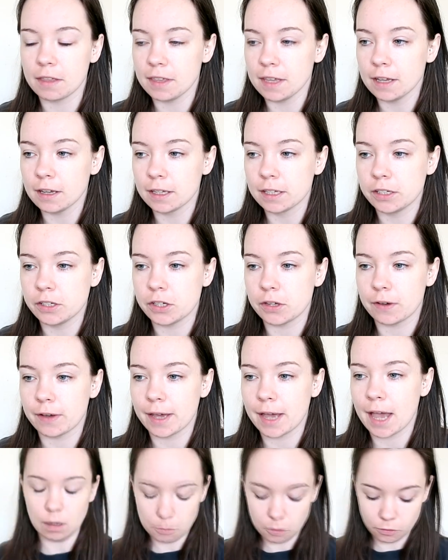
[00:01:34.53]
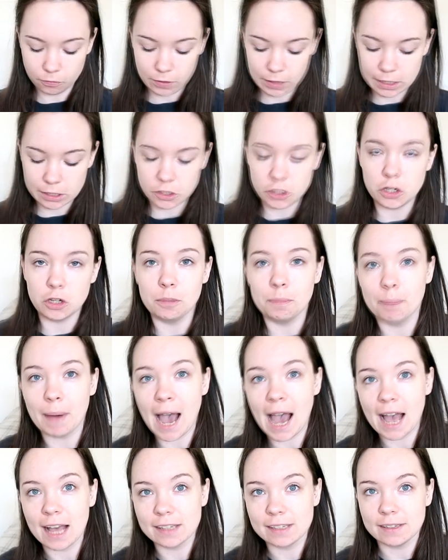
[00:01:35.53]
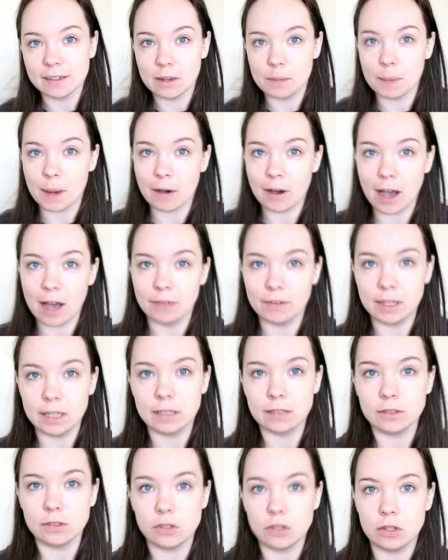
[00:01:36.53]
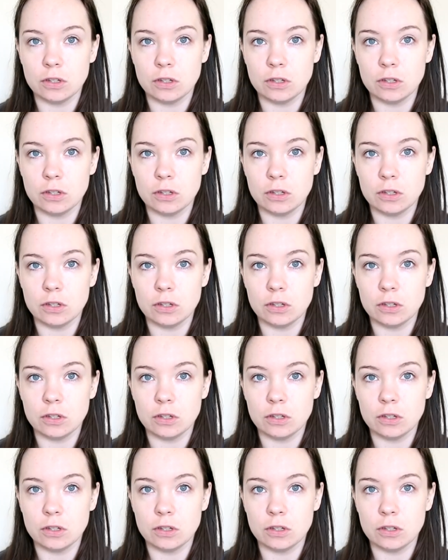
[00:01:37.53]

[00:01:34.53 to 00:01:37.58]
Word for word: I think I can do it. I'm not feeling too bad about having